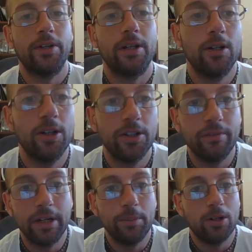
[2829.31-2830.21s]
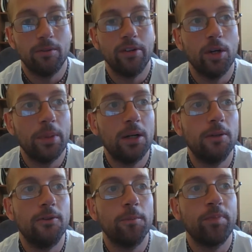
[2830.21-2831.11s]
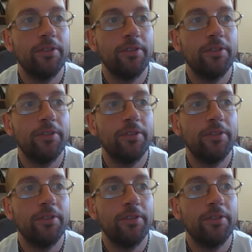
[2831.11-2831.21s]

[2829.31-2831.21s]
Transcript: their cause, and they become very powerful.